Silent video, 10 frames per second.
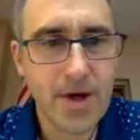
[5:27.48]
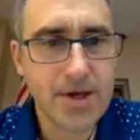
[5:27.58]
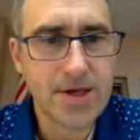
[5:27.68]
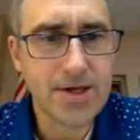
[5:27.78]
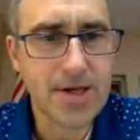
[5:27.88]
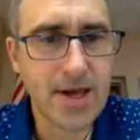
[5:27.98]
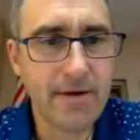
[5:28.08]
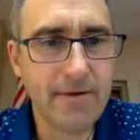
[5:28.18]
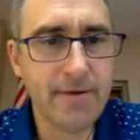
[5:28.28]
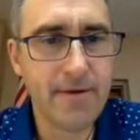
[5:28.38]
To
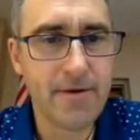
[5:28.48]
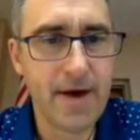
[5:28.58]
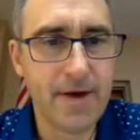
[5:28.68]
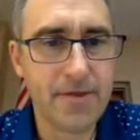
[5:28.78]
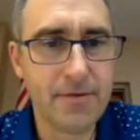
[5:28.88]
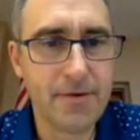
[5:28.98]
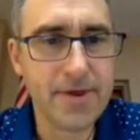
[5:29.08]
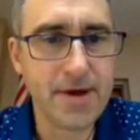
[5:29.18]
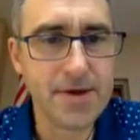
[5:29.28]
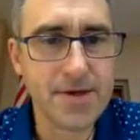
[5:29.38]
save that
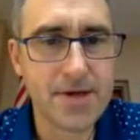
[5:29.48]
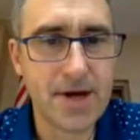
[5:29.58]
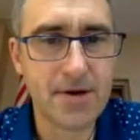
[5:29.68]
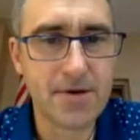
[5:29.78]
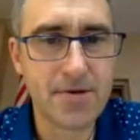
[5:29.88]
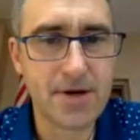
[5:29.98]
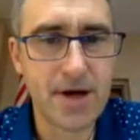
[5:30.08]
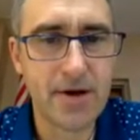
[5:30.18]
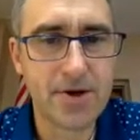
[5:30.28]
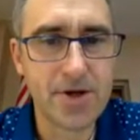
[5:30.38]
$3,000 for
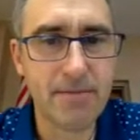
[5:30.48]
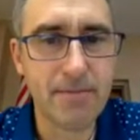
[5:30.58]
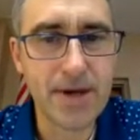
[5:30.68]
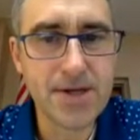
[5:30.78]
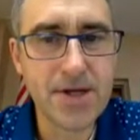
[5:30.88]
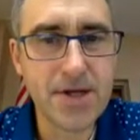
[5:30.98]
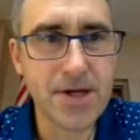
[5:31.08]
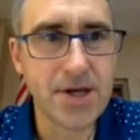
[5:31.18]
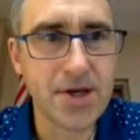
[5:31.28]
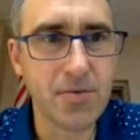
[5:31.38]
college, I basically
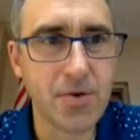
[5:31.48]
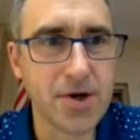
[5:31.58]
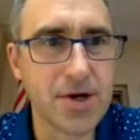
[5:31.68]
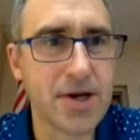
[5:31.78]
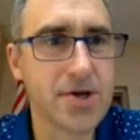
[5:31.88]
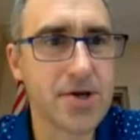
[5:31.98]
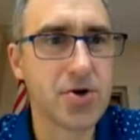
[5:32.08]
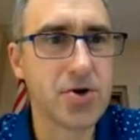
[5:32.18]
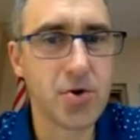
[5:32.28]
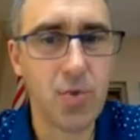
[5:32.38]
need to work an extra
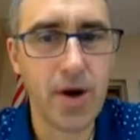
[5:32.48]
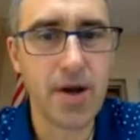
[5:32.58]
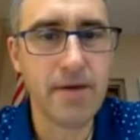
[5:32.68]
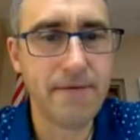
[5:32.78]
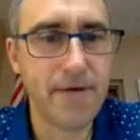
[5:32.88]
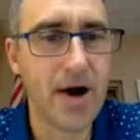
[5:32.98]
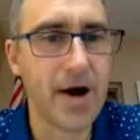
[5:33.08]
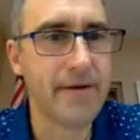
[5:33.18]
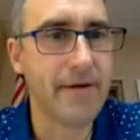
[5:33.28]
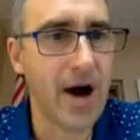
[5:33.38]

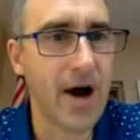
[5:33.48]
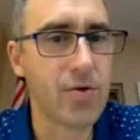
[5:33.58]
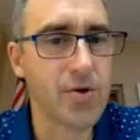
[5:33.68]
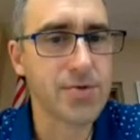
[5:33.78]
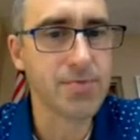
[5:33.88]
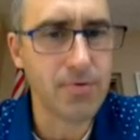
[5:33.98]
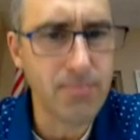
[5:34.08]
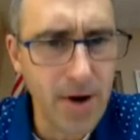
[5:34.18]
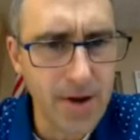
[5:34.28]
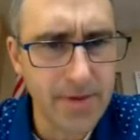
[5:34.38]
25 hours per
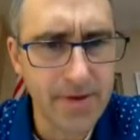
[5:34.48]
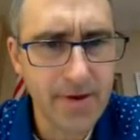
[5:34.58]
month.